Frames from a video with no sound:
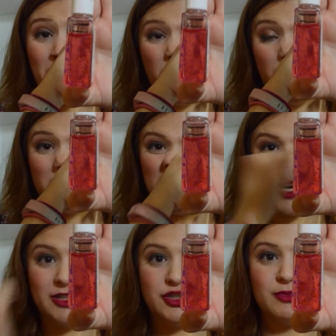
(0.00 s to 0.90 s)
I haven't
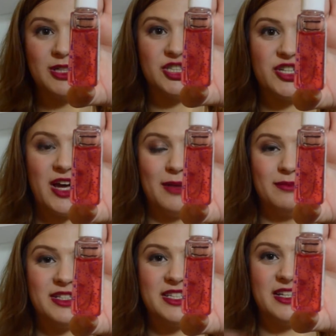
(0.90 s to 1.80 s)
had too much
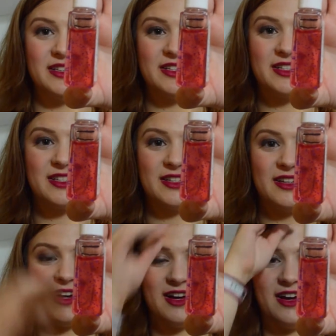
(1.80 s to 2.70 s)
time since
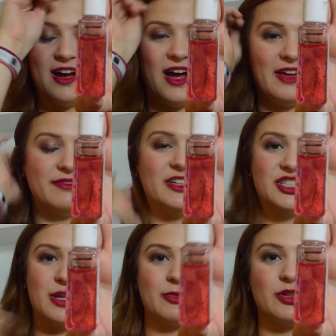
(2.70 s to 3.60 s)
uh, I
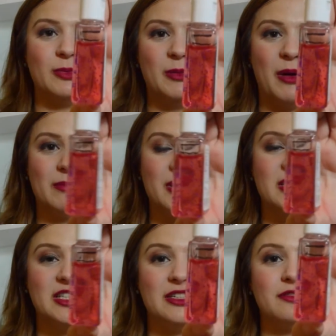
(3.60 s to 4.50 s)
finished up Creamy
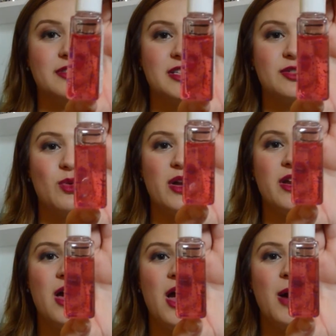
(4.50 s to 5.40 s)
Pumpkin to use this one,
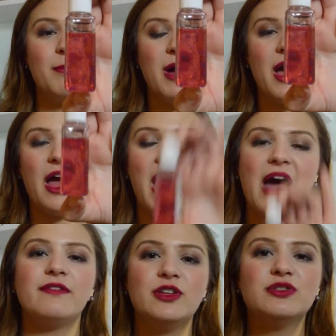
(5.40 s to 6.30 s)
but I
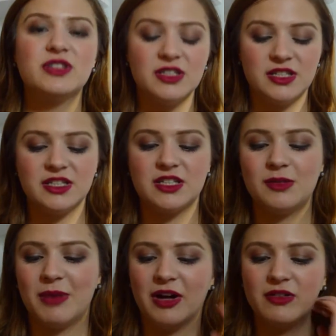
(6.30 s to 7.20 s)
have used a
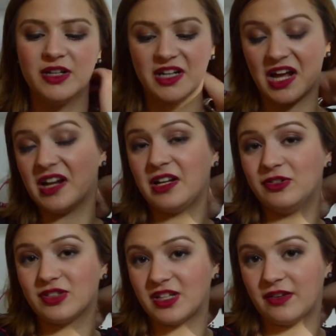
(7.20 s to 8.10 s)
decent amount, and again, I
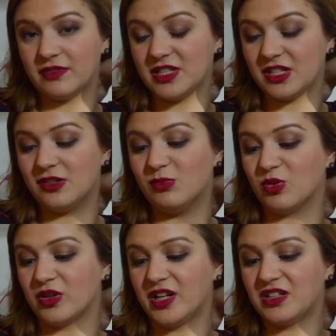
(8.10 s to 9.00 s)
use it every single
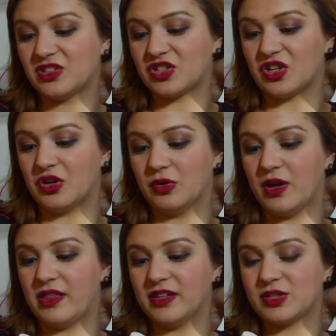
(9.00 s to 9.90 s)
morning,
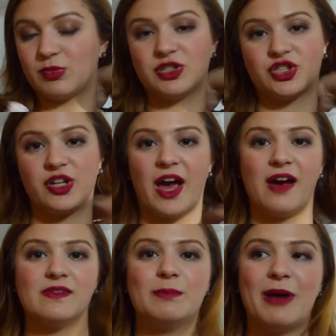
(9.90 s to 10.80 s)
so this one should
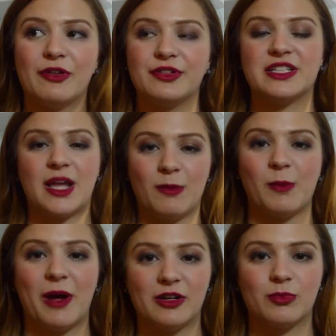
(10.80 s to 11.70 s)
have about the same
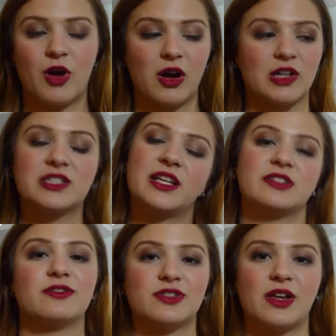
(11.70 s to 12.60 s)
amount of progress
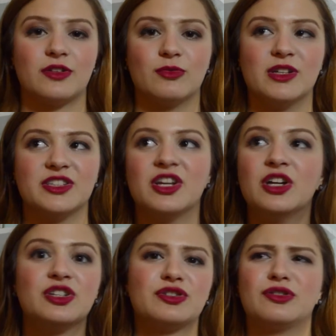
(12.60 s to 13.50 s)
as those other ones,
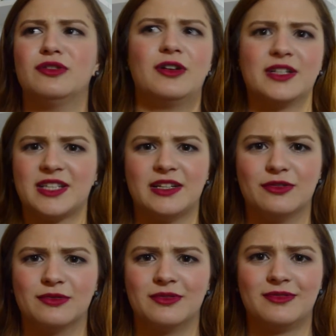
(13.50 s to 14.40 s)
so long as I
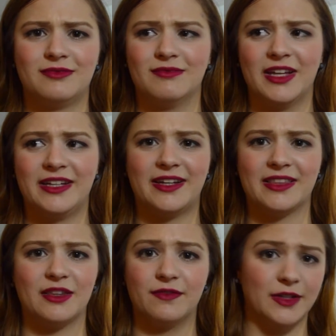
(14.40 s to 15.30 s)
don't like
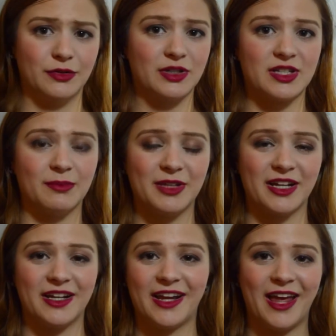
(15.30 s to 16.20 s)
get the flu or
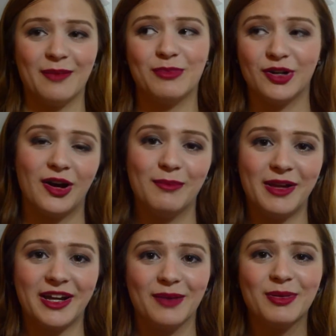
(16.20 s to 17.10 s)
something and I can't put on
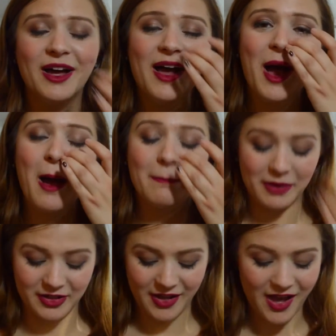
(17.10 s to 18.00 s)
makeup.
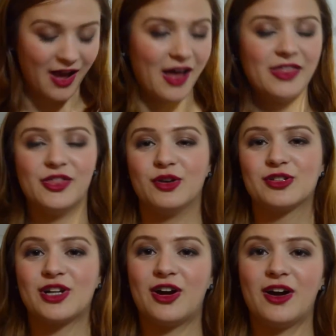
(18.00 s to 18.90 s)
But yeah,
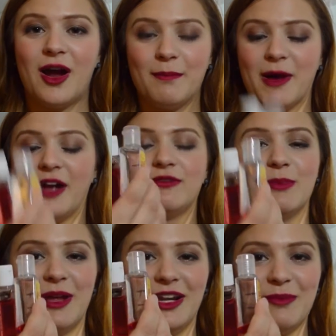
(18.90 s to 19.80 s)
those are my
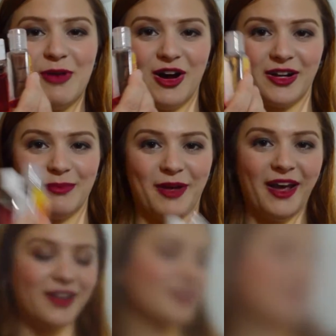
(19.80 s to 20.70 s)
remaining pocket
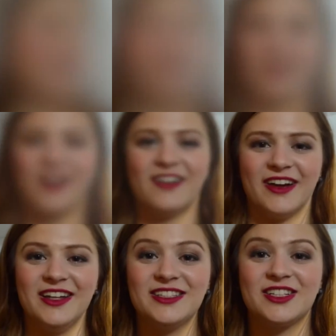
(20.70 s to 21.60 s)
bags.
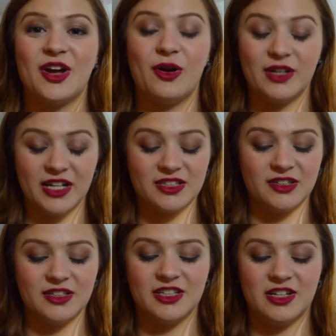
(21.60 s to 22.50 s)
Alright, so next
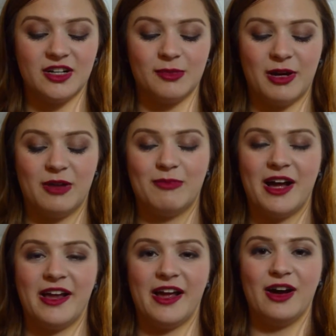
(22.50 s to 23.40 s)
I'm going to talk about my